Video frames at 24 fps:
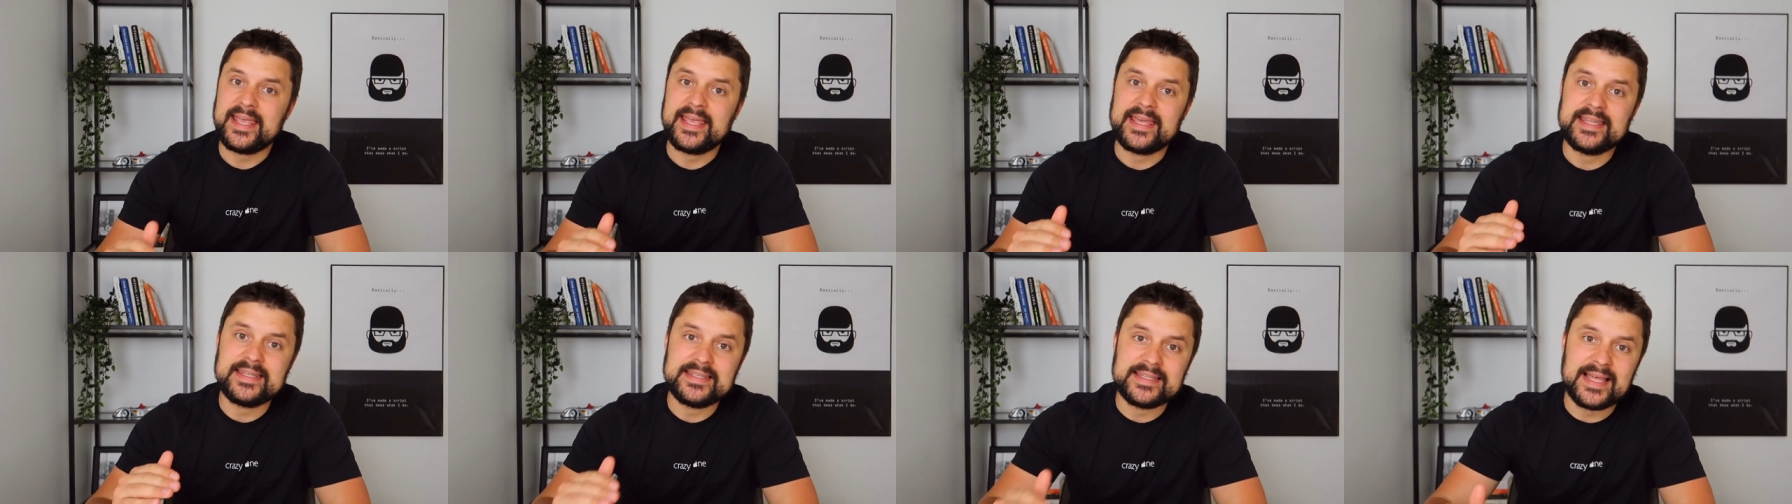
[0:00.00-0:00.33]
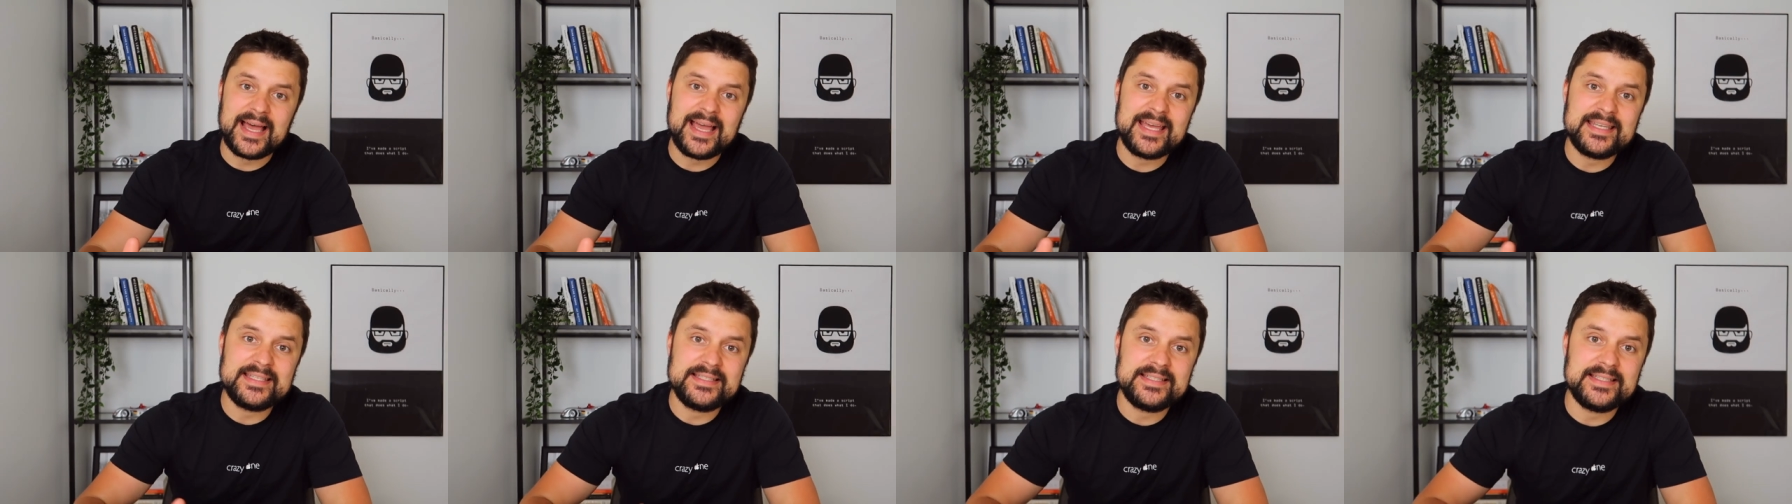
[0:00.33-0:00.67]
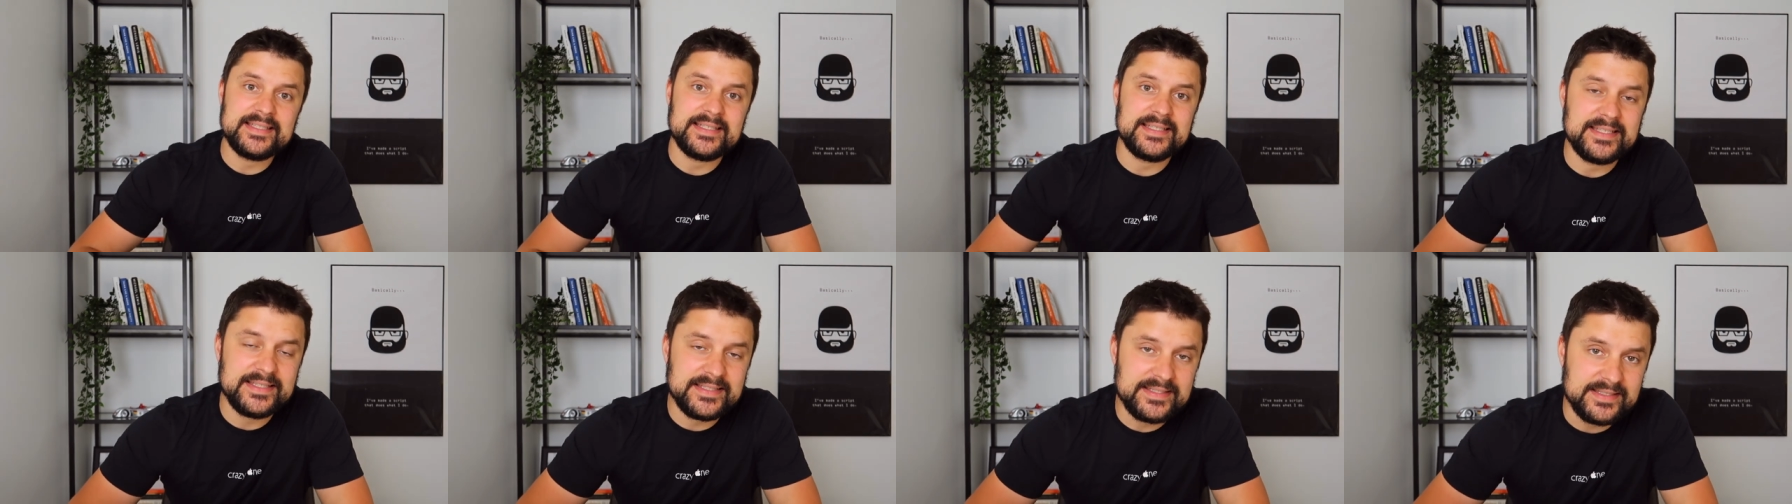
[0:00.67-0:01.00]

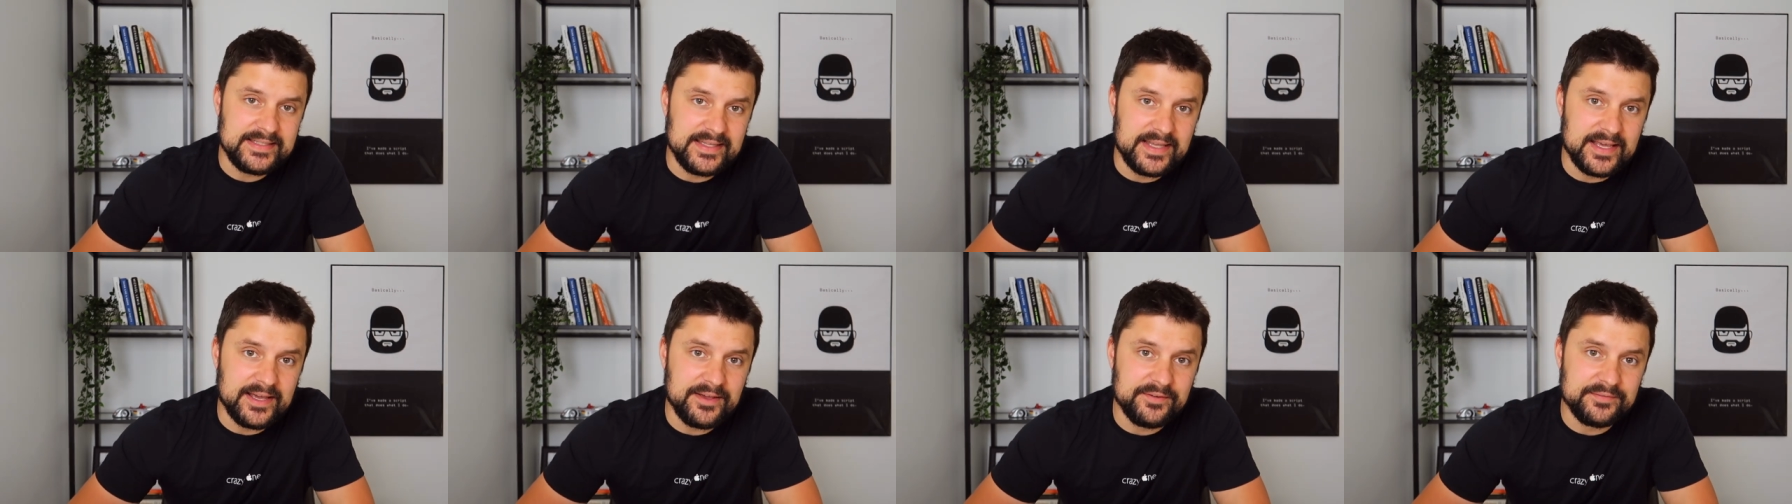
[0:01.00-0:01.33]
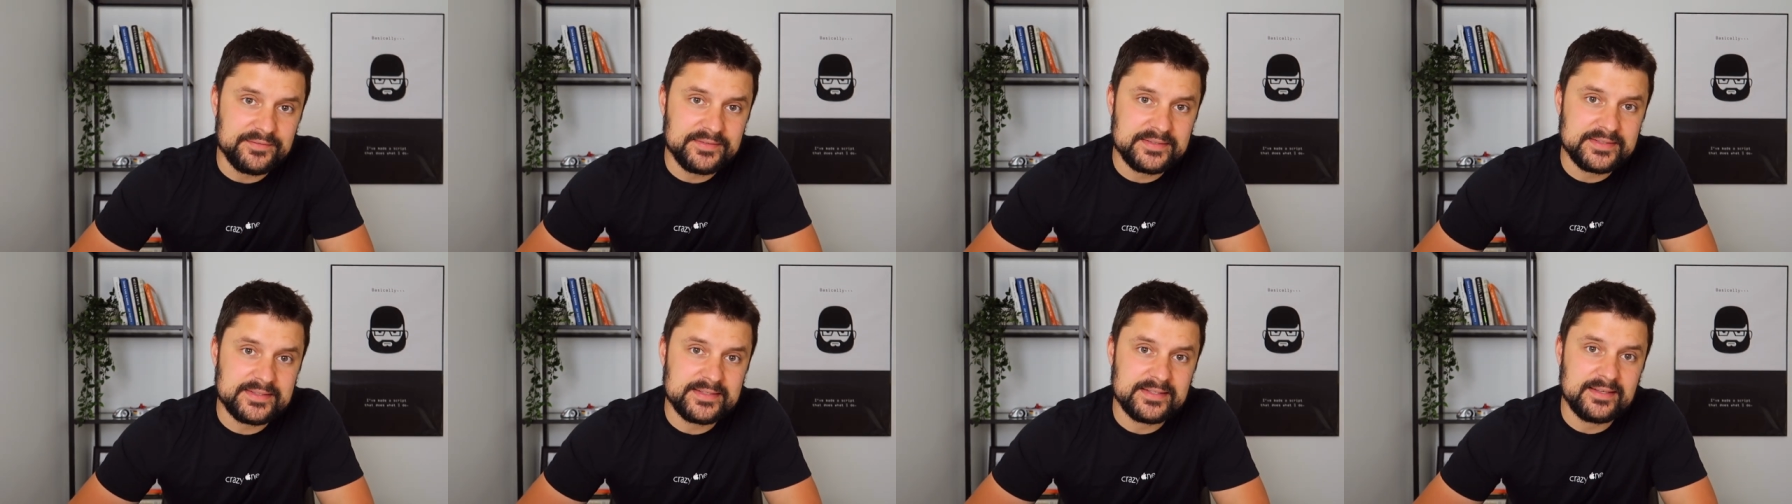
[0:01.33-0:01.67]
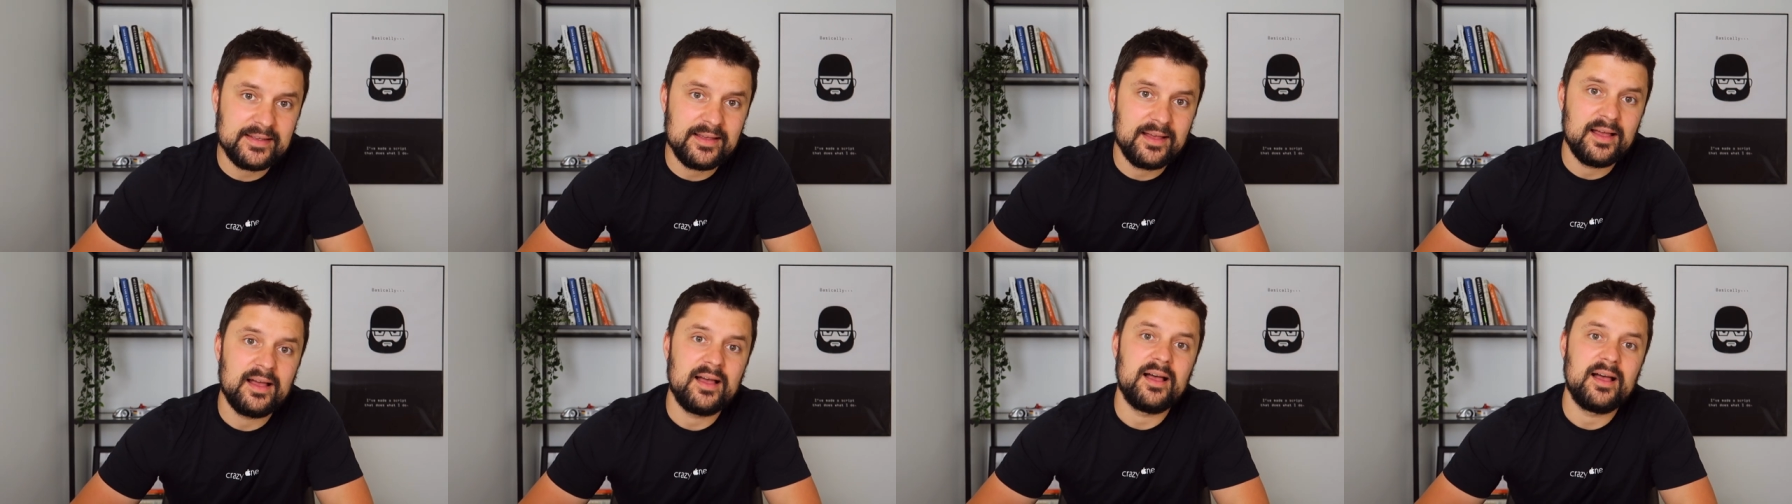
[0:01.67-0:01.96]
ninety E T Fs